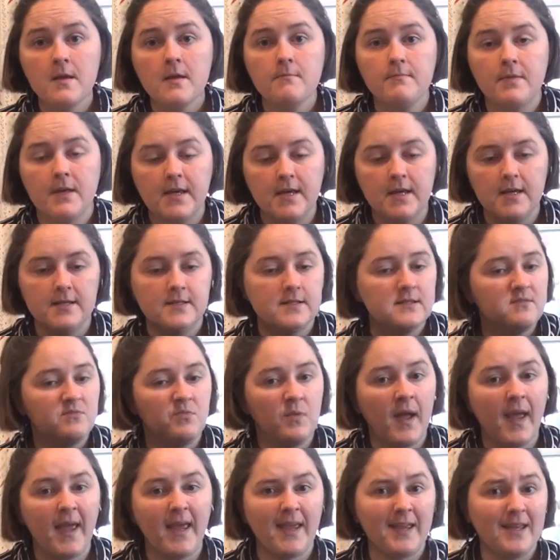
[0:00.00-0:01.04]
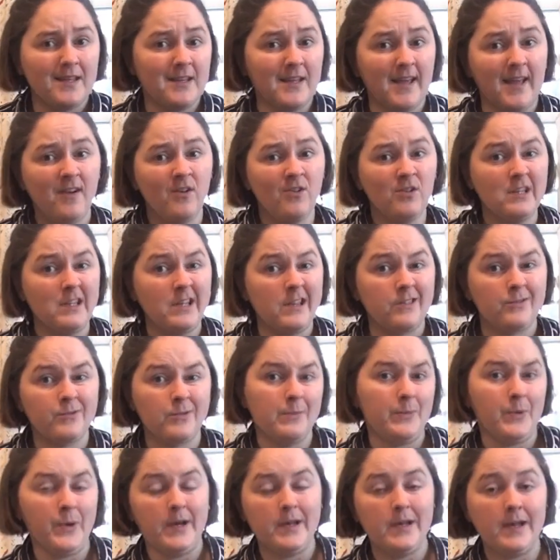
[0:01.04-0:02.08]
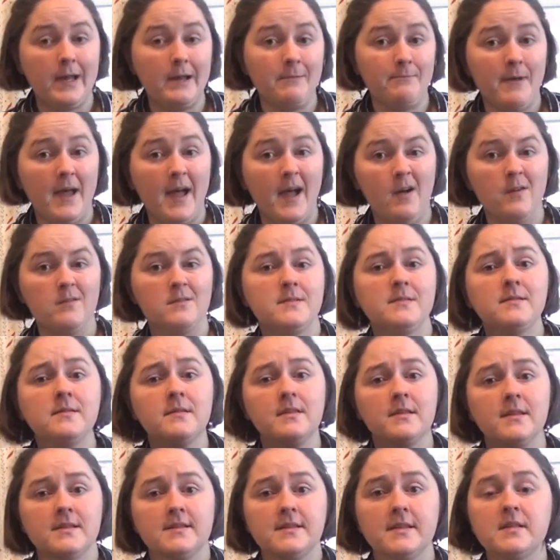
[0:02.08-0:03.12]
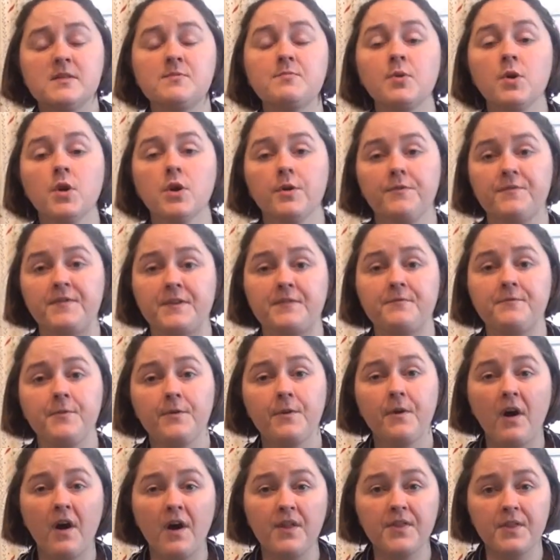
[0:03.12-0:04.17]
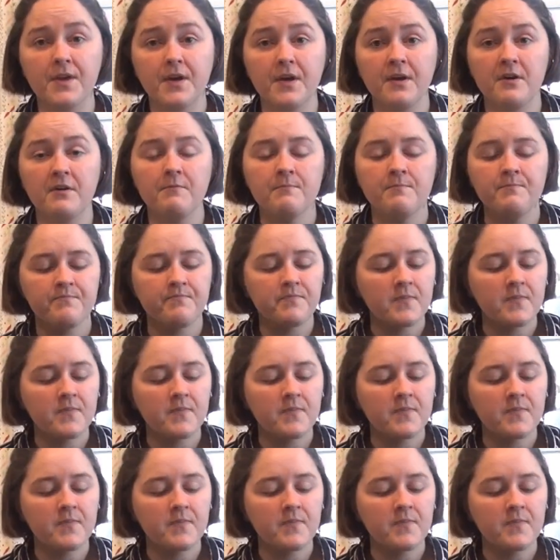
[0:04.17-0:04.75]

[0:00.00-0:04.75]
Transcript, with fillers: because weighing in at only three point nine pounds, this is perfect for on the go.